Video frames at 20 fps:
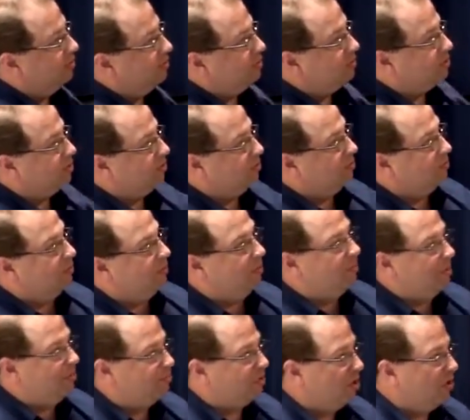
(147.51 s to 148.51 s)
So when
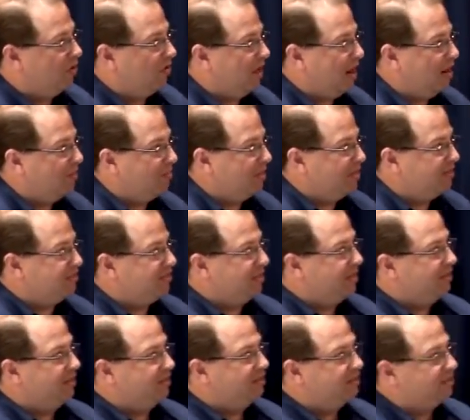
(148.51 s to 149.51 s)
we program this
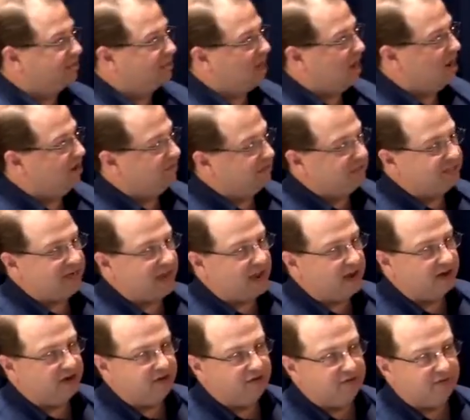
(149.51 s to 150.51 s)
in, this is kind of a
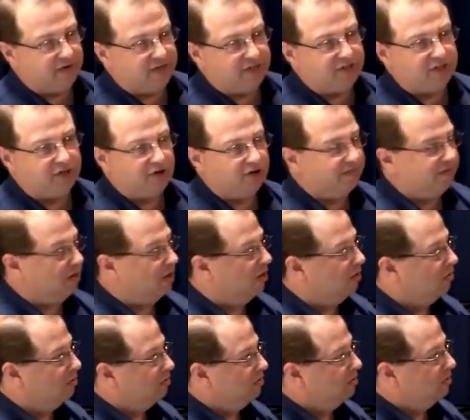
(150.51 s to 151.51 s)
standard
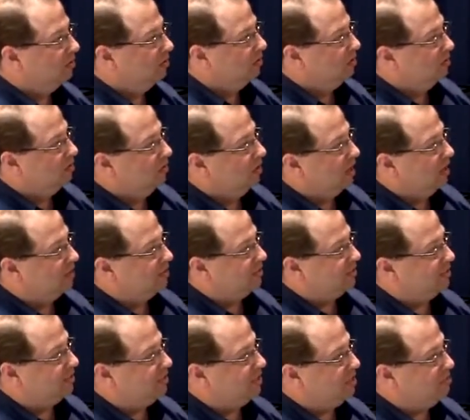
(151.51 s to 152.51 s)
3-servo
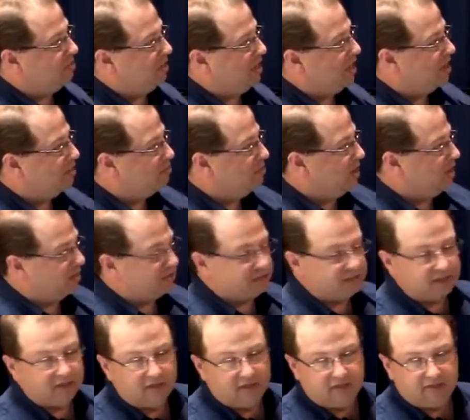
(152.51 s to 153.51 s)
CCPM
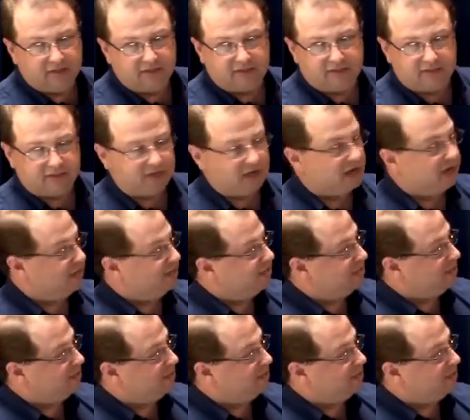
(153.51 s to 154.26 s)
mix. This is going to